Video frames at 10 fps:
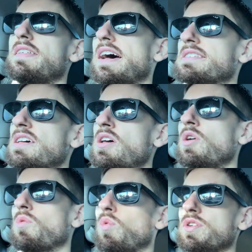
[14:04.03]
that
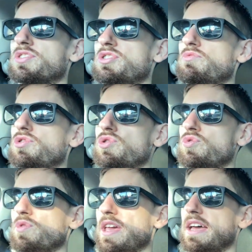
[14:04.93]
once you
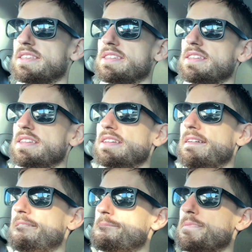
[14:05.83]
do get
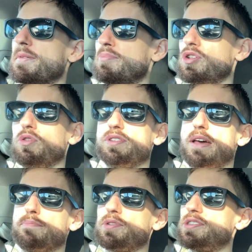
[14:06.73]
below
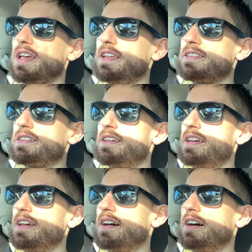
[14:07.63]
10%,
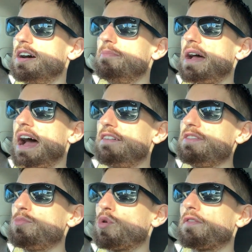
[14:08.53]

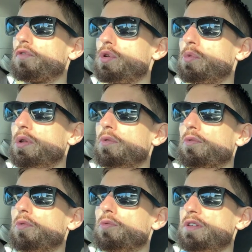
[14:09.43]
having more frequent
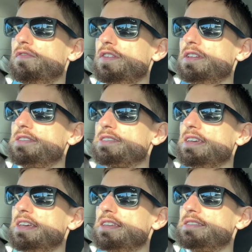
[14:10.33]

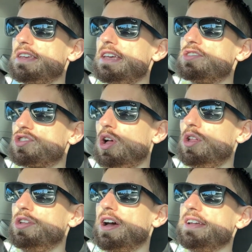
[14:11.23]
refeeds is a
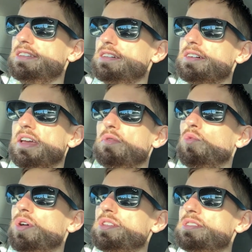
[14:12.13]
solid idea.
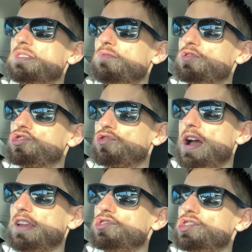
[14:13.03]
And one
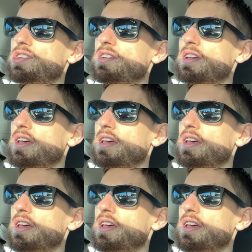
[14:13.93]
strategy